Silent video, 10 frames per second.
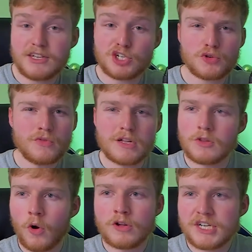to show that
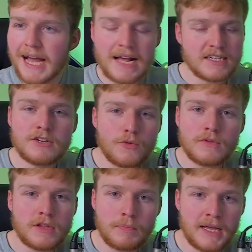logic isn't going
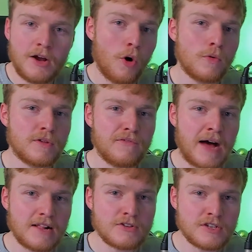to play all the
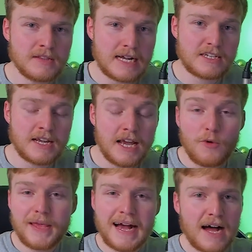factors in this.
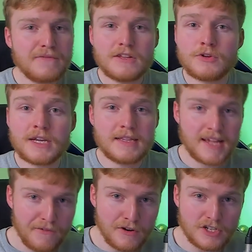We have to look at
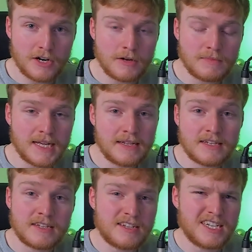different
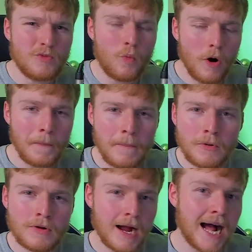circumstances to see what
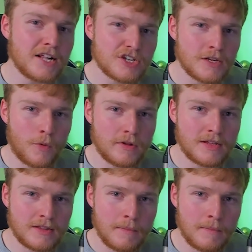people are actually wanting